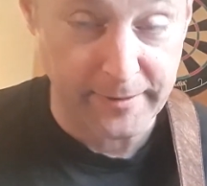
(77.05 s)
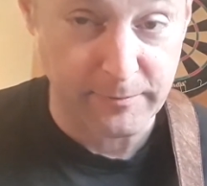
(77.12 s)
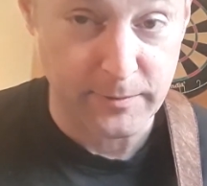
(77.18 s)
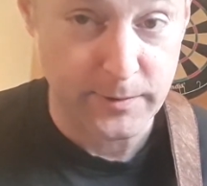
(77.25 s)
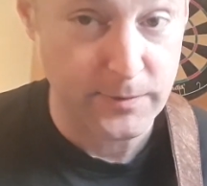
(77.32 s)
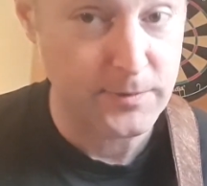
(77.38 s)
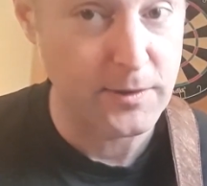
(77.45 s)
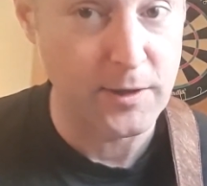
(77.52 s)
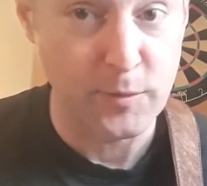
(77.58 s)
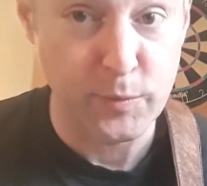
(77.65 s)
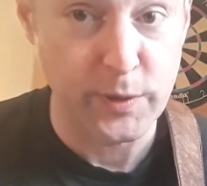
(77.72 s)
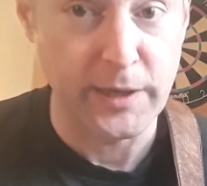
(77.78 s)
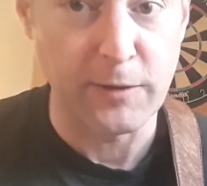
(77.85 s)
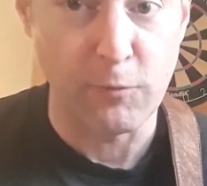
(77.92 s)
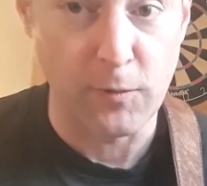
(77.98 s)
We're just going to
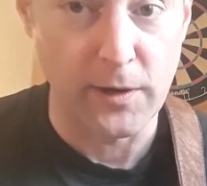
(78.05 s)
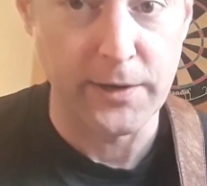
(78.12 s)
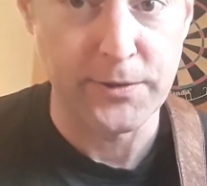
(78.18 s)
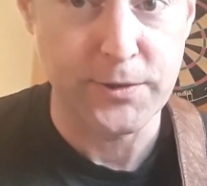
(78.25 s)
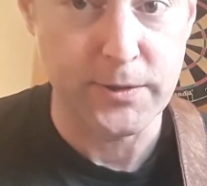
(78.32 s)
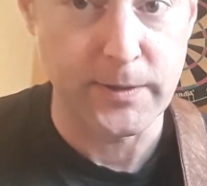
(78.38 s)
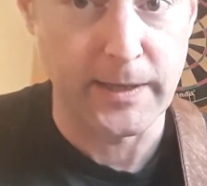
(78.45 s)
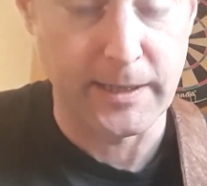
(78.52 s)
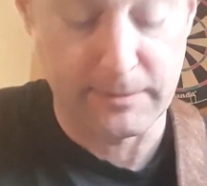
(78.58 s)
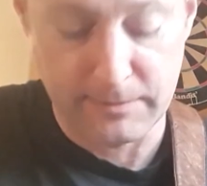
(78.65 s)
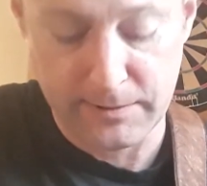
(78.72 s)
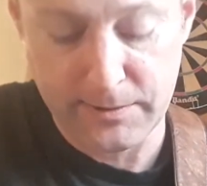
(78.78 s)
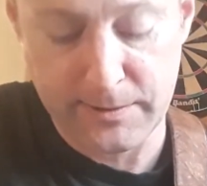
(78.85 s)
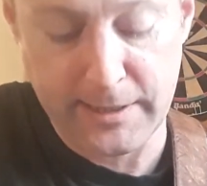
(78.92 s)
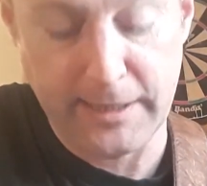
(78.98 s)
pick one string.
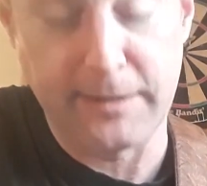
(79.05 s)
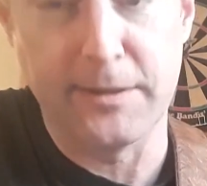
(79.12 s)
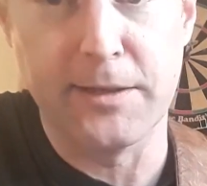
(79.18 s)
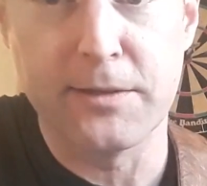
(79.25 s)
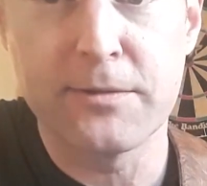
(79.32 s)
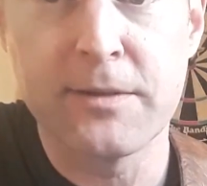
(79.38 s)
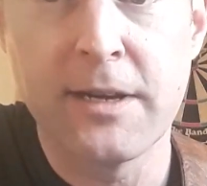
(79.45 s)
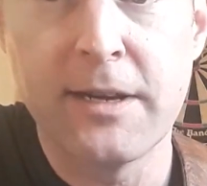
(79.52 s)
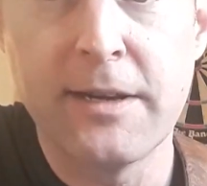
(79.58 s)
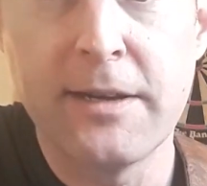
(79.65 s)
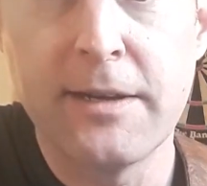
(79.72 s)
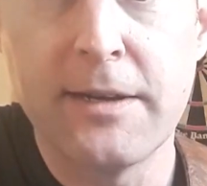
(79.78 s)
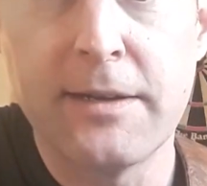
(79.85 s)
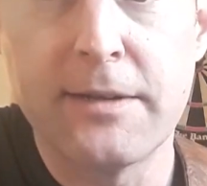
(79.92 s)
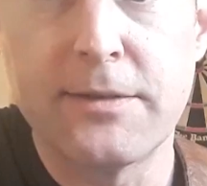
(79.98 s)
Let's take this
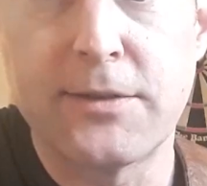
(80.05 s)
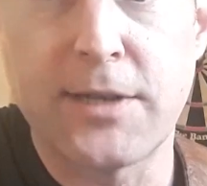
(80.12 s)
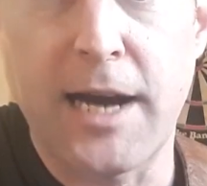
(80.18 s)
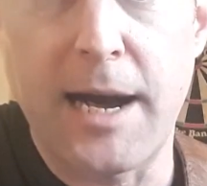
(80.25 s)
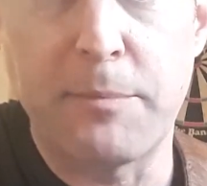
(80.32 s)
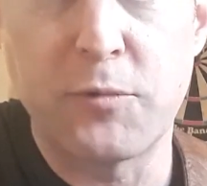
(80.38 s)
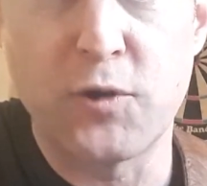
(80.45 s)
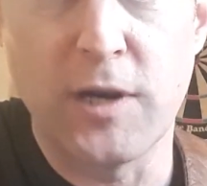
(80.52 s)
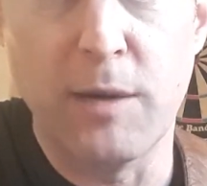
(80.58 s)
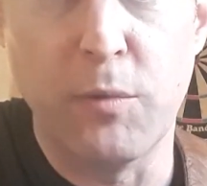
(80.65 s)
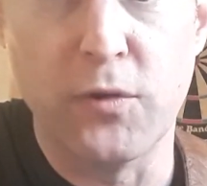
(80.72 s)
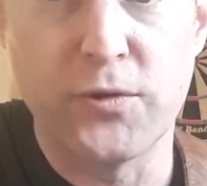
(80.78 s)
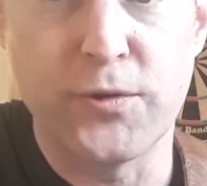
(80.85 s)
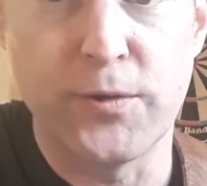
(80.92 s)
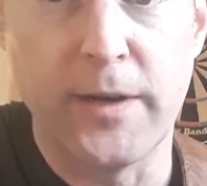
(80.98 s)
top treble
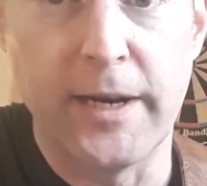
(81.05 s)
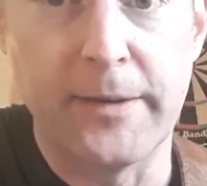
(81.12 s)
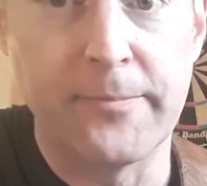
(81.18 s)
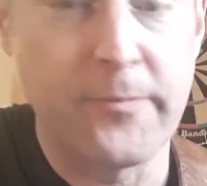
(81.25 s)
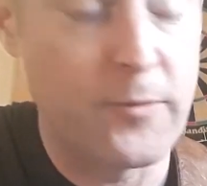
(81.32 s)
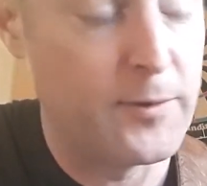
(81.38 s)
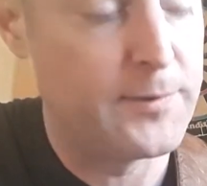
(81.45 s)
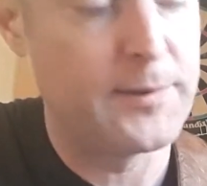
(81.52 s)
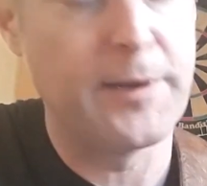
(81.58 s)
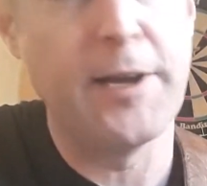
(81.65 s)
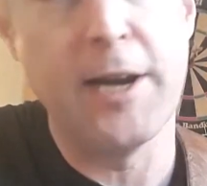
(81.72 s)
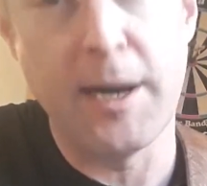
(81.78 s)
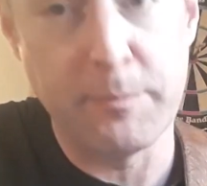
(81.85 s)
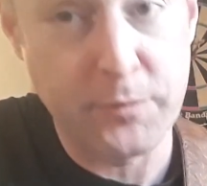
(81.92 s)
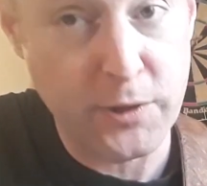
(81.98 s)
string. Once again,
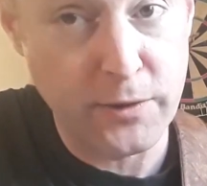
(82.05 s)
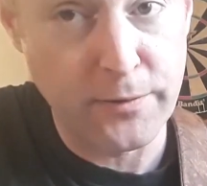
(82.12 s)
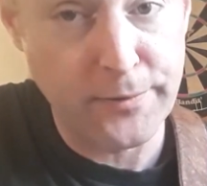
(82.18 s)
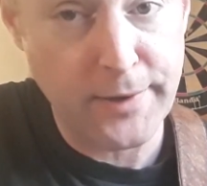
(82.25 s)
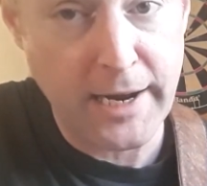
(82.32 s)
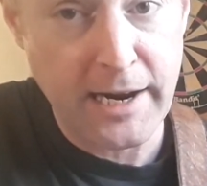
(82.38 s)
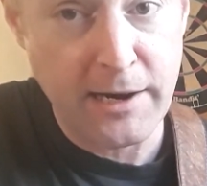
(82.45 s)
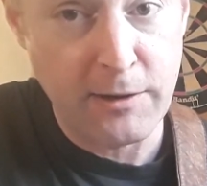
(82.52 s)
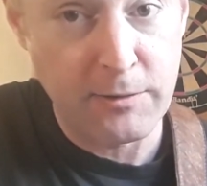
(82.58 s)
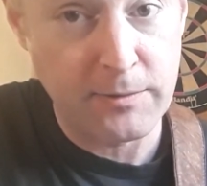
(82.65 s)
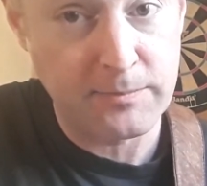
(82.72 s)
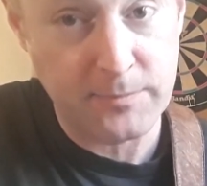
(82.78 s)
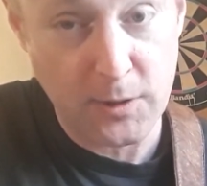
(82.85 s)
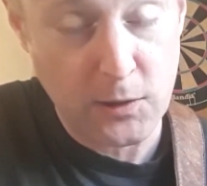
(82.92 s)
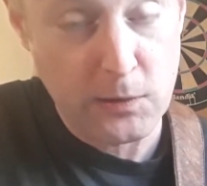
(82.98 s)
I'm tuned down
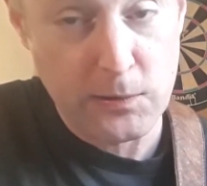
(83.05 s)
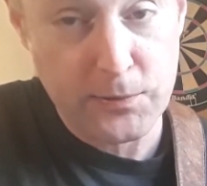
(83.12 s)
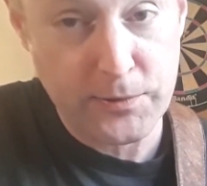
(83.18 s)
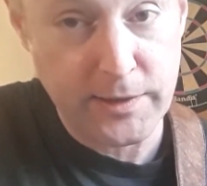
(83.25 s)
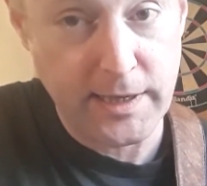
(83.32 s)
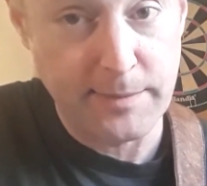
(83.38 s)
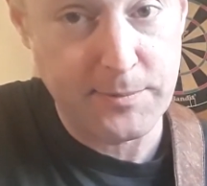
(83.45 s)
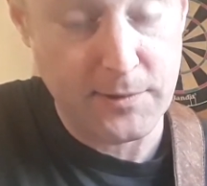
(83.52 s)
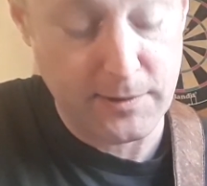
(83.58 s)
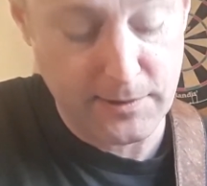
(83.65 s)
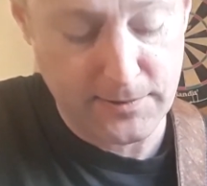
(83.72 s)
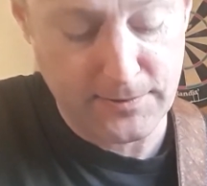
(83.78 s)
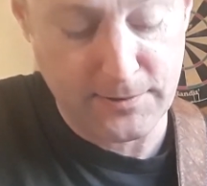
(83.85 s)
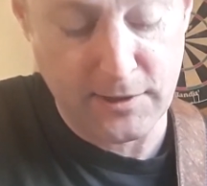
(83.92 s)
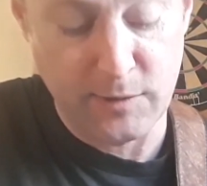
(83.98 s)
a whole step, so this
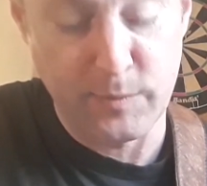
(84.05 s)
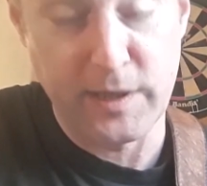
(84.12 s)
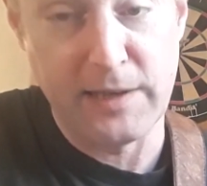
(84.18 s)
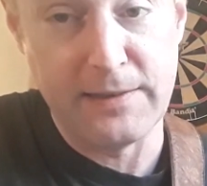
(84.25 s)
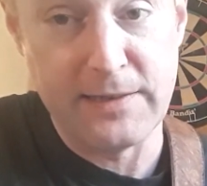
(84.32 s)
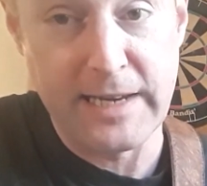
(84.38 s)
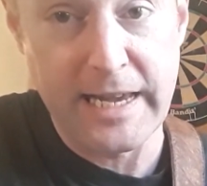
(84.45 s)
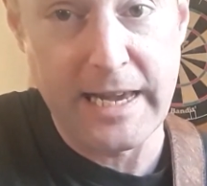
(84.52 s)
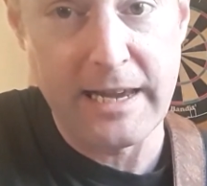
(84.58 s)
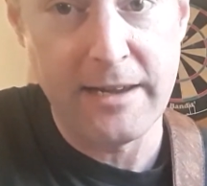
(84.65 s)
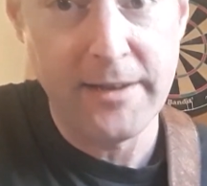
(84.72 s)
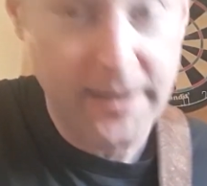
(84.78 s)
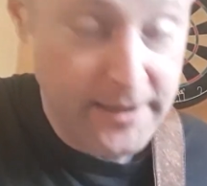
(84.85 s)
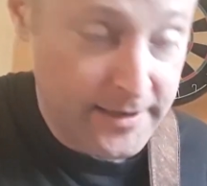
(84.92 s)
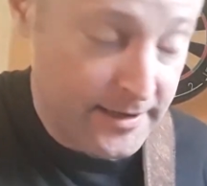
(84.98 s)
is going to be D.
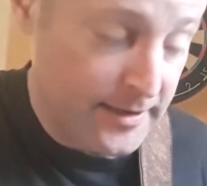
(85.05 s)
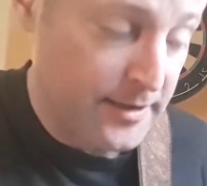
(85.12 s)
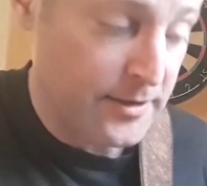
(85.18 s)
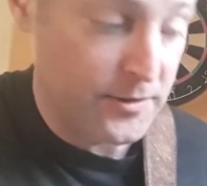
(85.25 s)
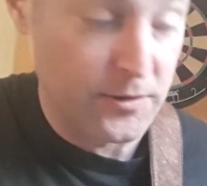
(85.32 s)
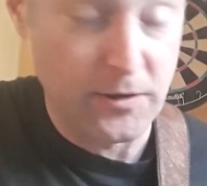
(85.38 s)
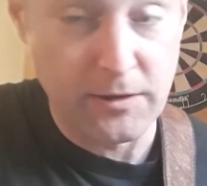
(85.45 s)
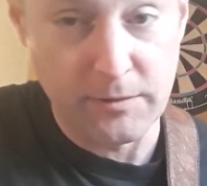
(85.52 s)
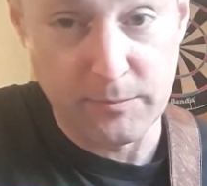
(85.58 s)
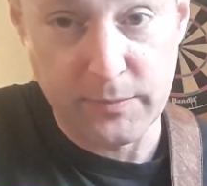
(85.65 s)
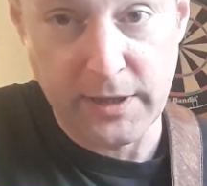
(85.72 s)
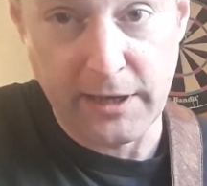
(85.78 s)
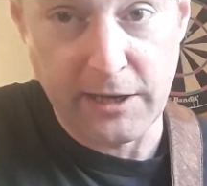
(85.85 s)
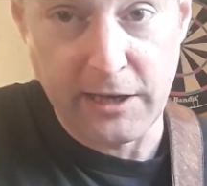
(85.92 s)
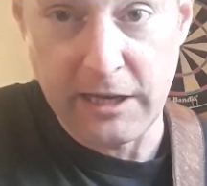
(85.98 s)
You can
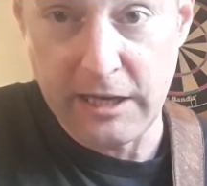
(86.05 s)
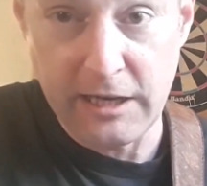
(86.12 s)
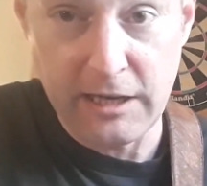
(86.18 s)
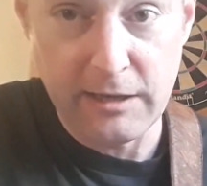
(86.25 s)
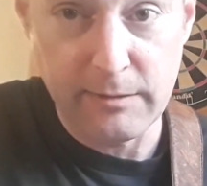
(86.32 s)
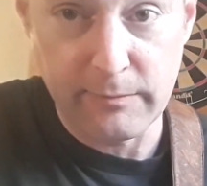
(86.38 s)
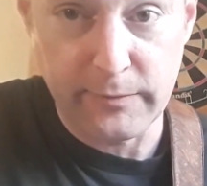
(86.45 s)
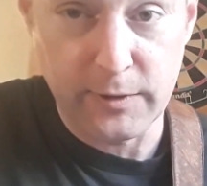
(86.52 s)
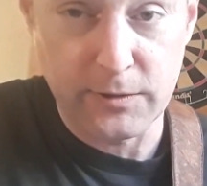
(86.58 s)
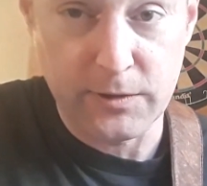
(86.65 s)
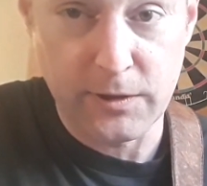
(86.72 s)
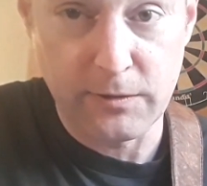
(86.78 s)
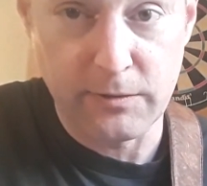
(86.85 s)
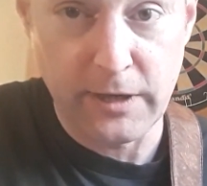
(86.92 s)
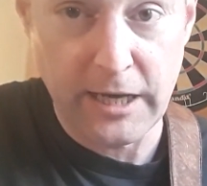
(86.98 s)
pick an E if you're
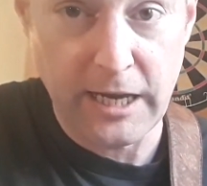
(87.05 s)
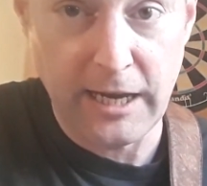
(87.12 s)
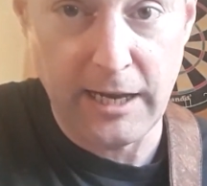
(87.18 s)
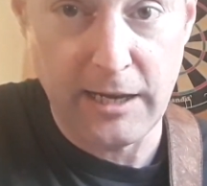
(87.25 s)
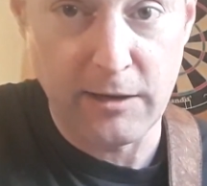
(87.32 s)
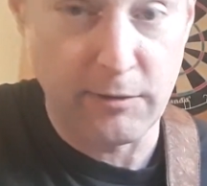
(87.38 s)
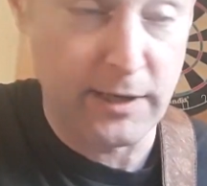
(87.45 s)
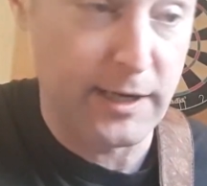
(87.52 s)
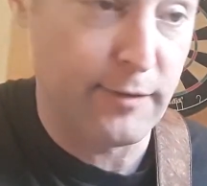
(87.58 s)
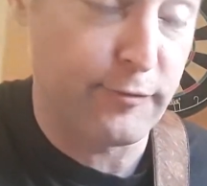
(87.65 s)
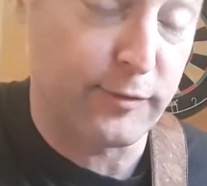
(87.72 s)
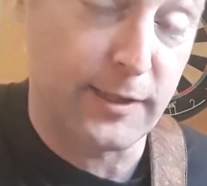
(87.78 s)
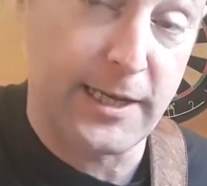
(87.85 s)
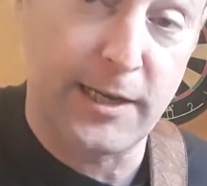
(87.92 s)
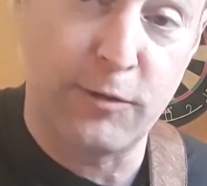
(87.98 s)
tuned to E or E
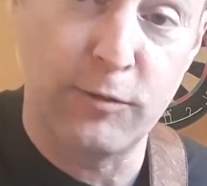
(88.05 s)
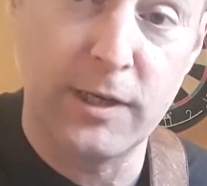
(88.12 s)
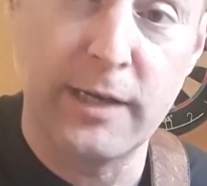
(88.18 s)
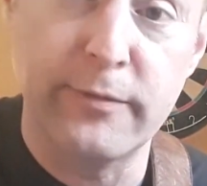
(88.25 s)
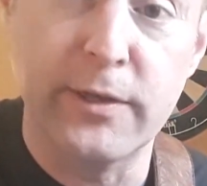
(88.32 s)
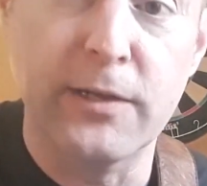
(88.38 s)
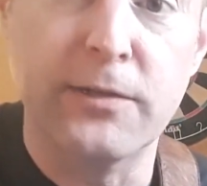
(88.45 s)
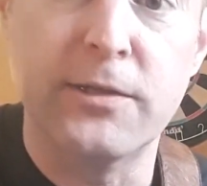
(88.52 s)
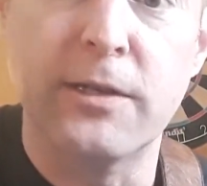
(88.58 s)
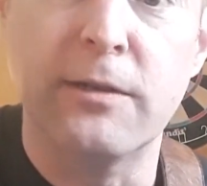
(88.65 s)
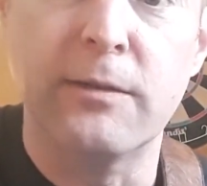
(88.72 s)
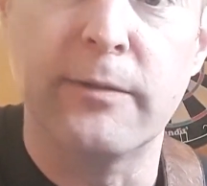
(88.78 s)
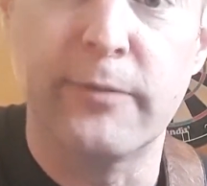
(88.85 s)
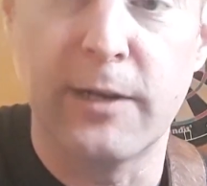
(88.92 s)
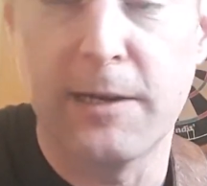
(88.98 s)
flat or wherever you're tuned.
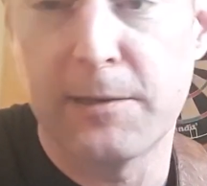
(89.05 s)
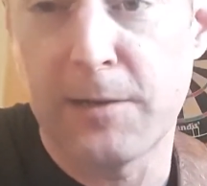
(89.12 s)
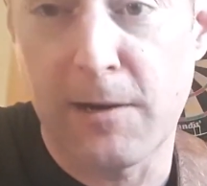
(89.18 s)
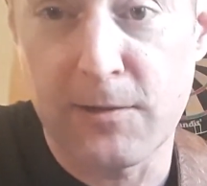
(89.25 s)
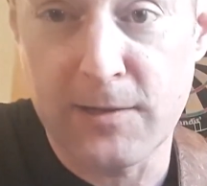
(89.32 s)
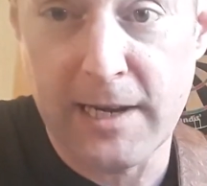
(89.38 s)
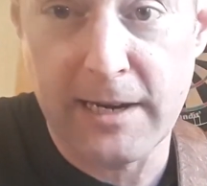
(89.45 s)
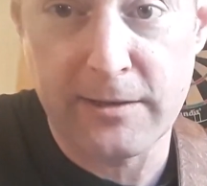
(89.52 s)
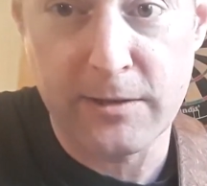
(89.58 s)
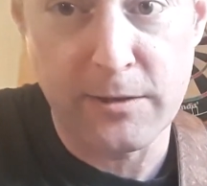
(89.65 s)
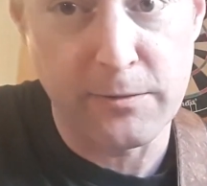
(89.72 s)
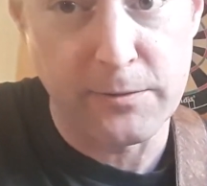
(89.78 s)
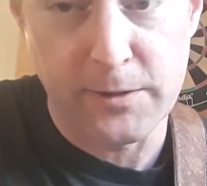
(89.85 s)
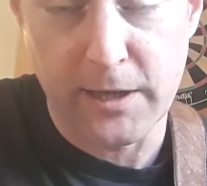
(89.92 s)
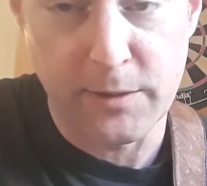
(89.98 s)
If your guitar's out of
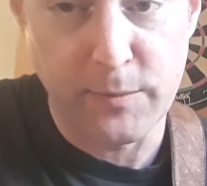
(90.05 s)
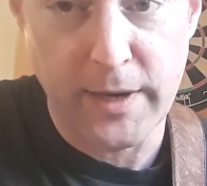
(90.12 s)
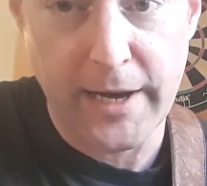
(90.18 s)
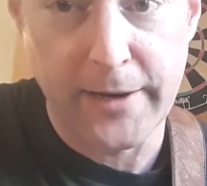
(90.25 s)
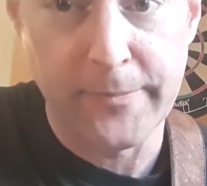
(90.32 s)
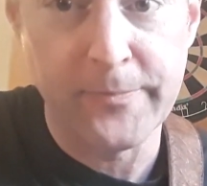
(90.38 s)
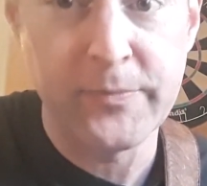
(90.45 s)
tune, doesn't matter.